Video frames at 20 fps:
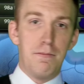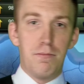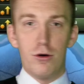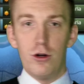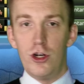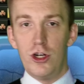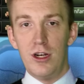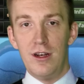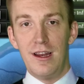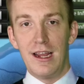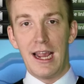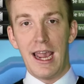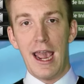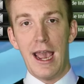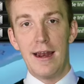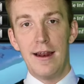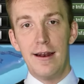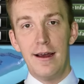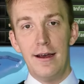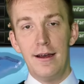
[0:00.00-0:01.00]
push into
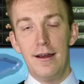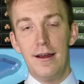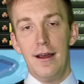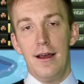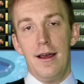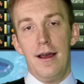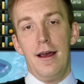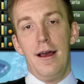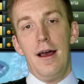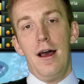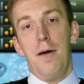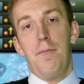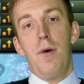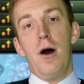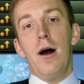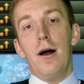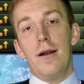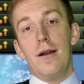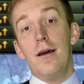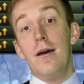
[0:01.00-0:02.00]
Canada,
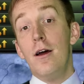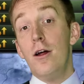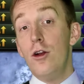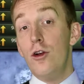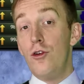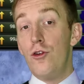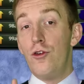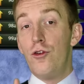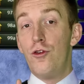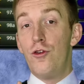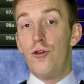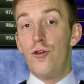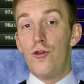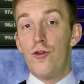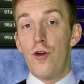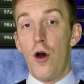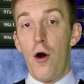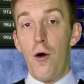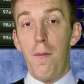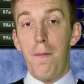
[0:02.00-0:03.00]
but
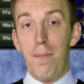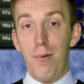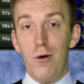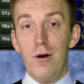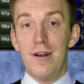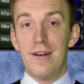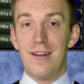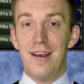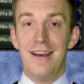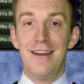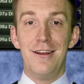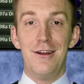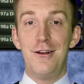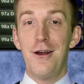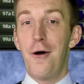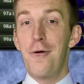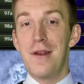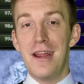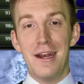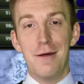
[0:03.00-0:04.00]
you
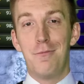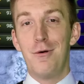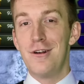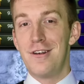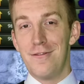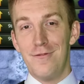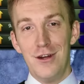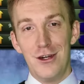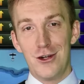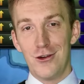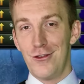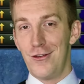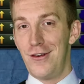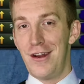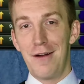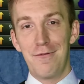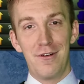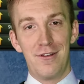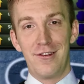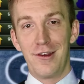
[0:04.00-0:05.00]
don't need to put divisions on
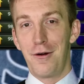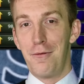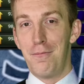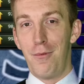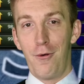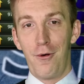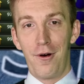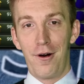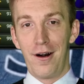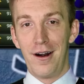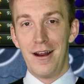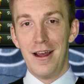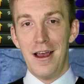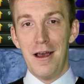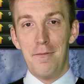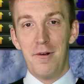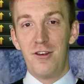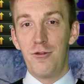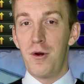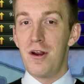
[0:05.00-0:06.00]
every single border
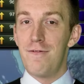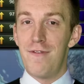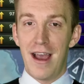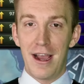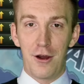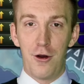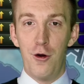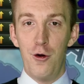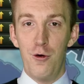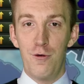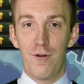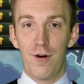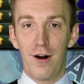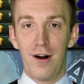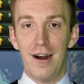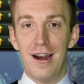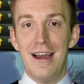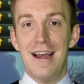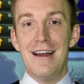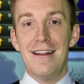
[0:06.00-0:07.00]
between
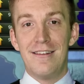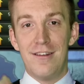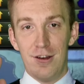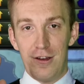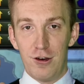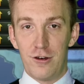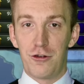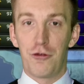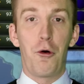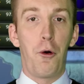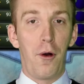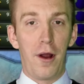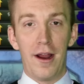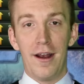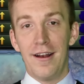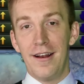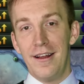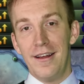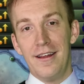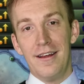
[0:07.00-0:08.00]
Vancouver to Detroit.
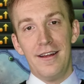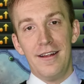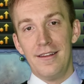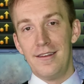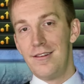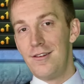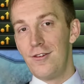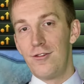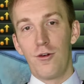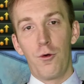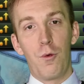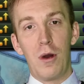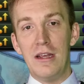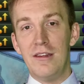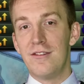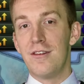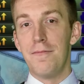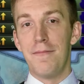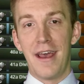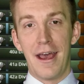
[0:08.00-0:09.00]
It's just a
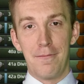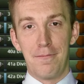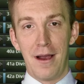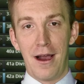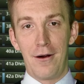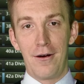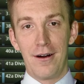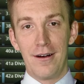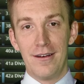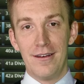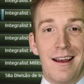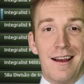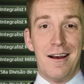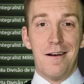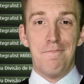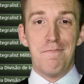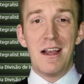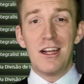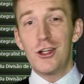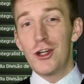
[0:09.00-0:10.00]
waste of manpower.
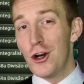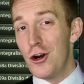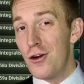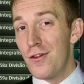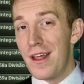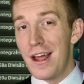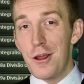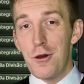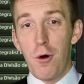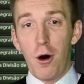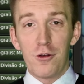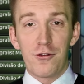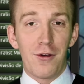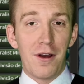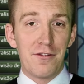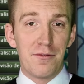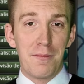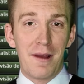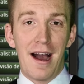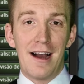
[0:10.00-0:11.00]
Make sure that you also
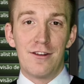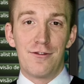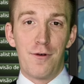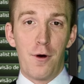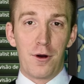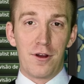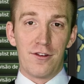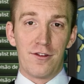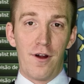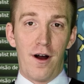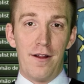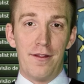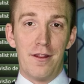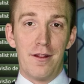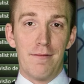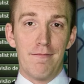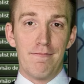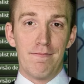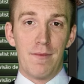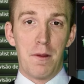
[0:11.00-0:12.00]
have some guys focused
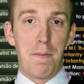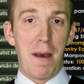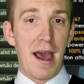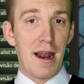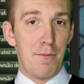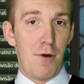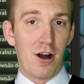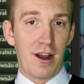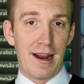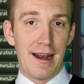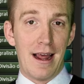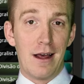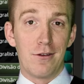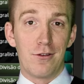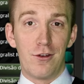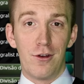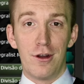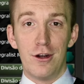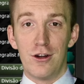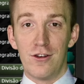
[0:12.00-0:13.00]
on the Panama Canal,
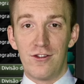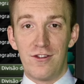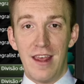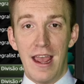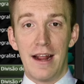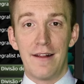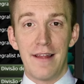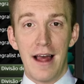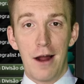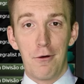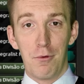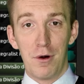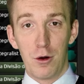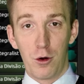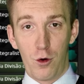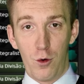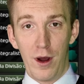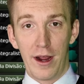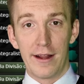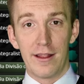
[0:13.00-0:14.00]
so you can just take that real
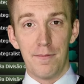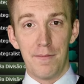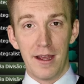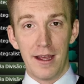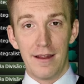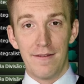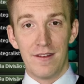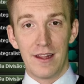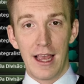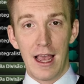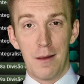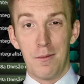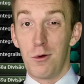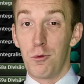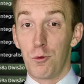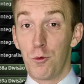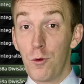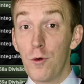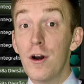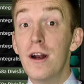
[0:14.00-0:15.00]
quick at the beginning of the game. It
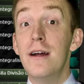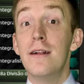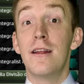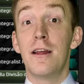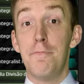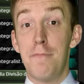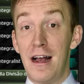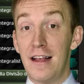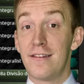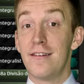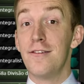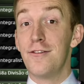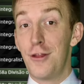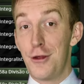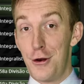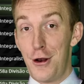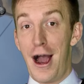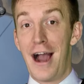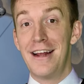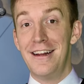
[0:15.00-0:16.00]
really messes the
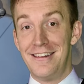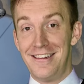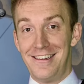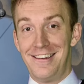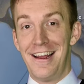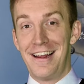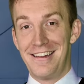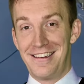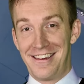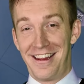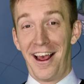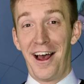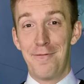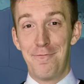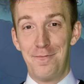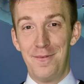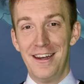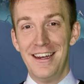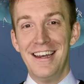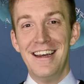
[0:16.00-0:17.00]
United States
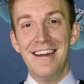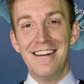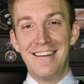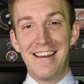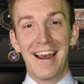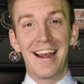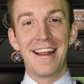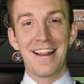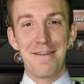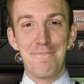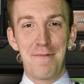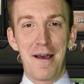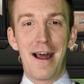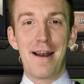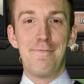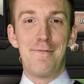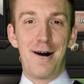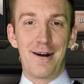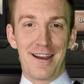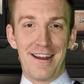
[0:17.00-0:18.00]
up, taking the
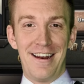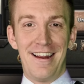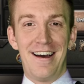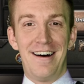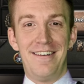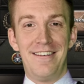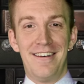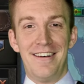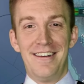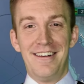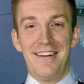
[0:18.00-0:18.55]
Panama Canal.